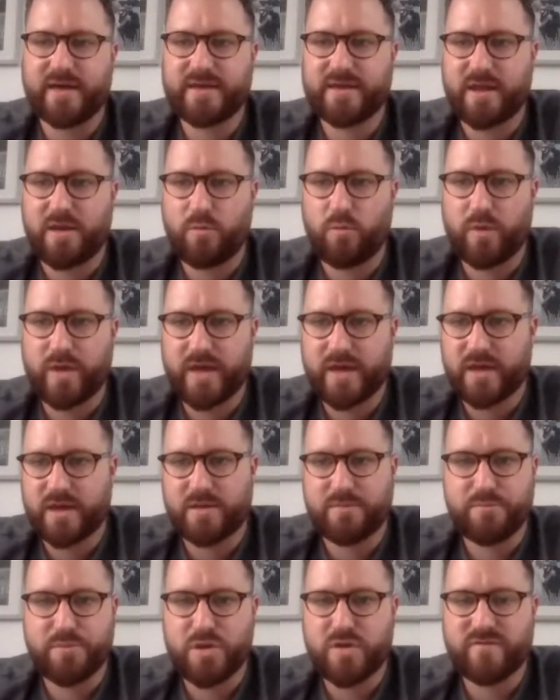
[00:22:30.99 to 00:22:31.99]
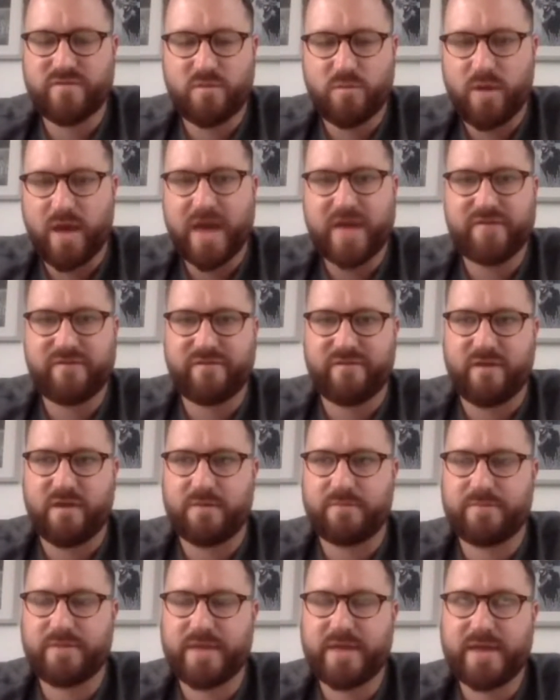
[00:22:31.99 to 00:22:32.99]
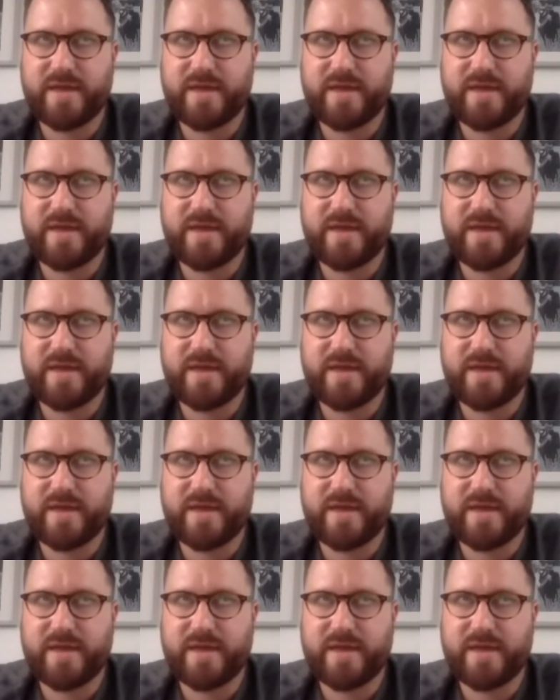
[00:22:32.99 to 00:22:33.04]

we're going to move away from